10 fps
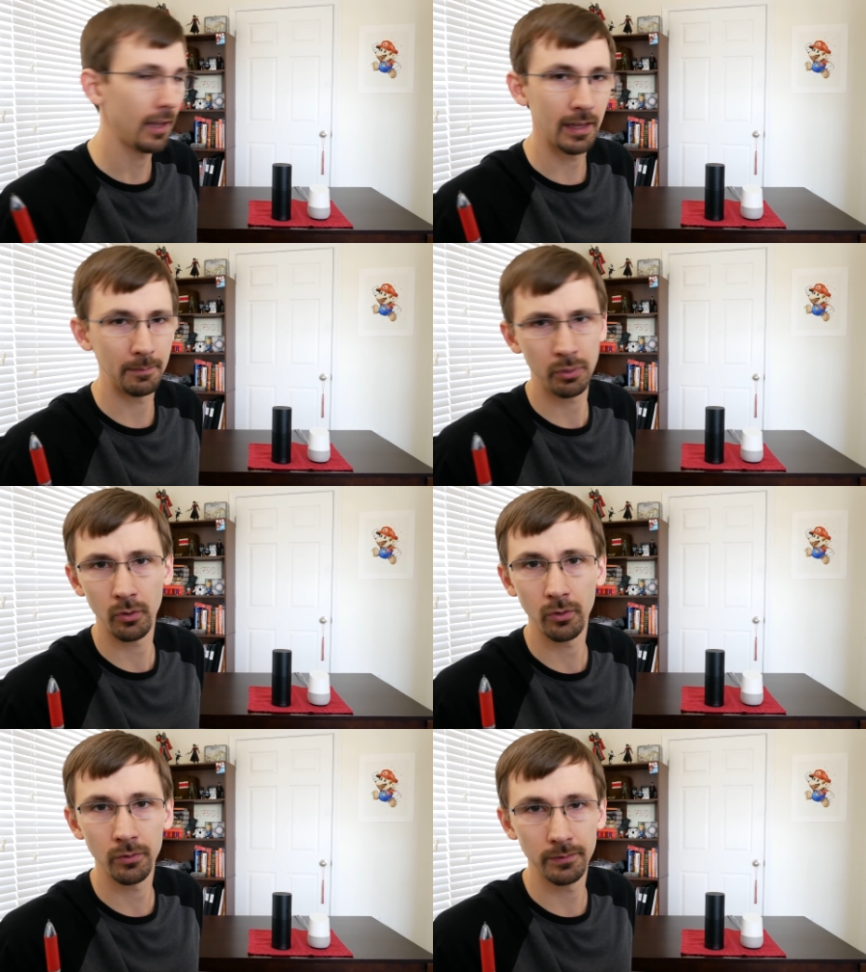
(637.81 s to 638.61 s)
It
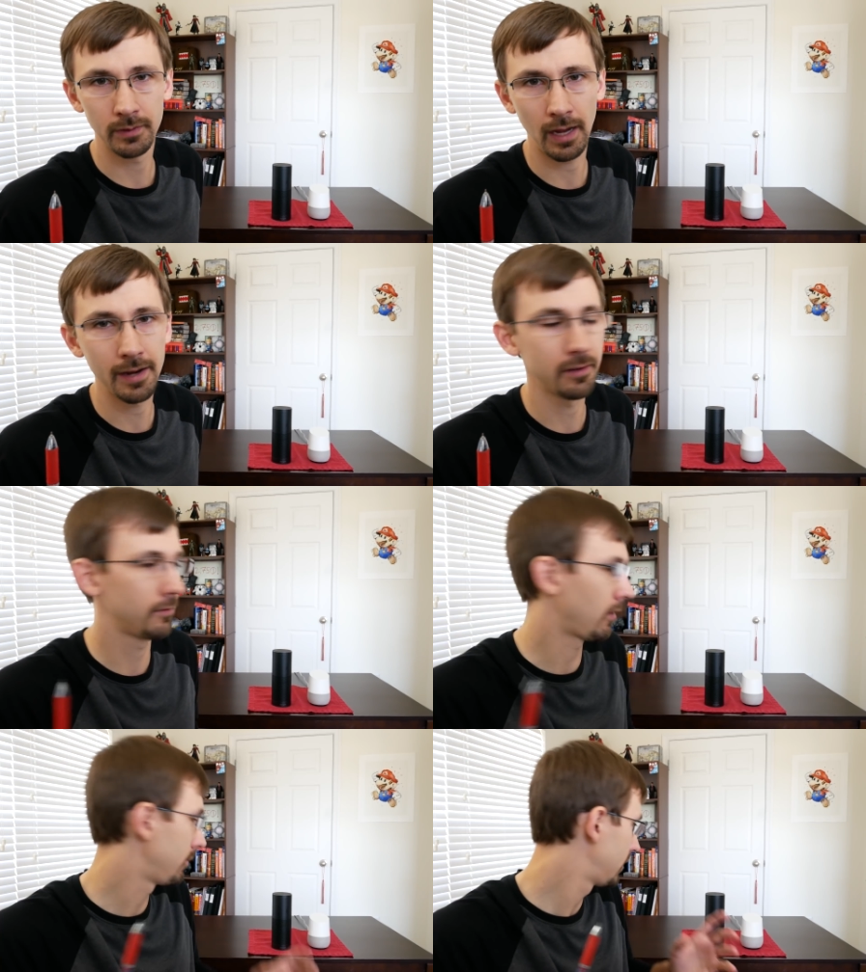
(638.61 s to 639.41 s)
pulled kind
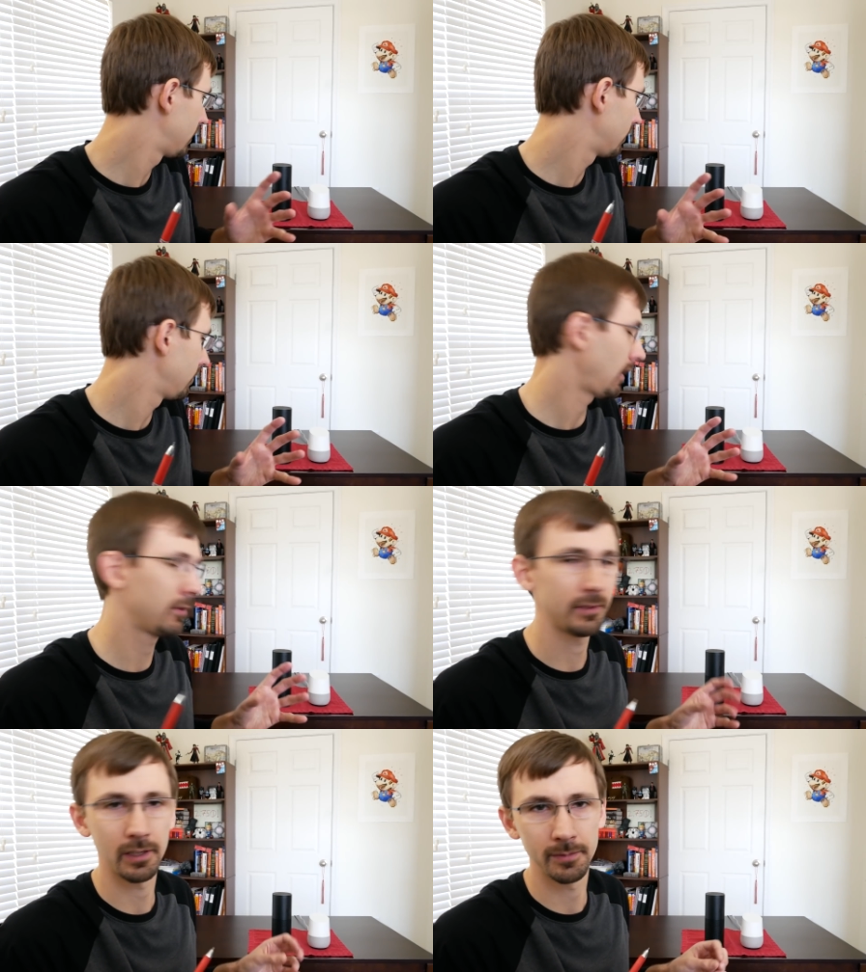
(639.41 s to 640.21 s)
of, obs- I
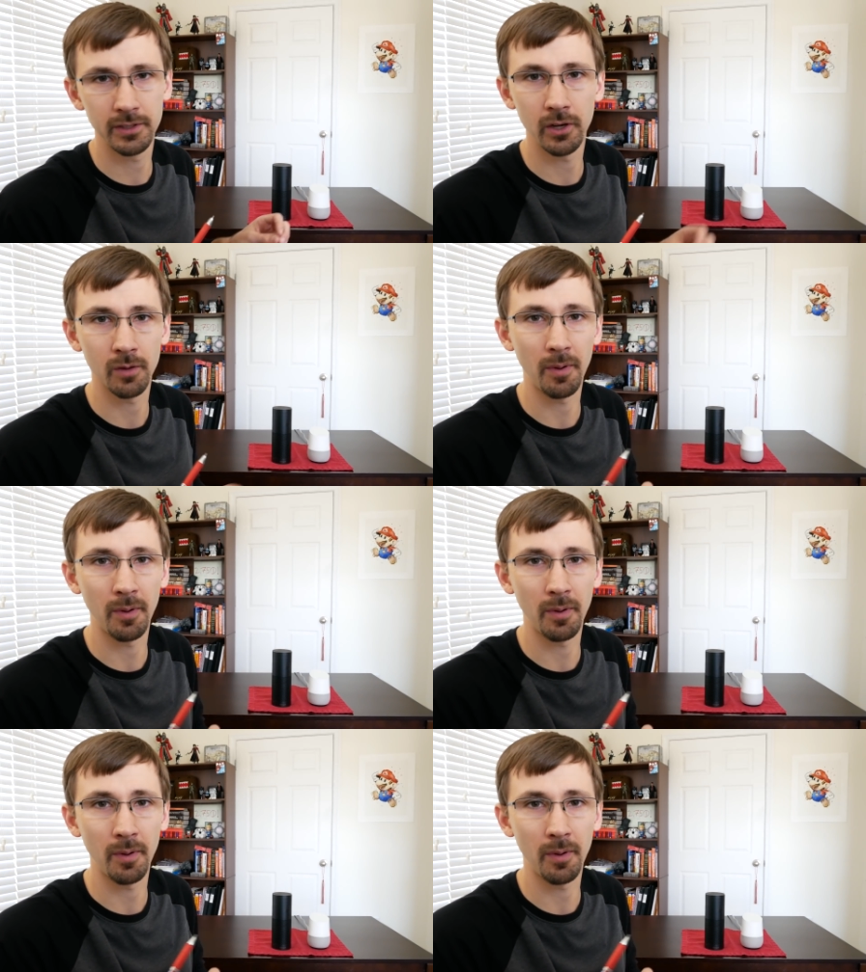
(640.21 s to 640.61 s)
don't want to say obscure,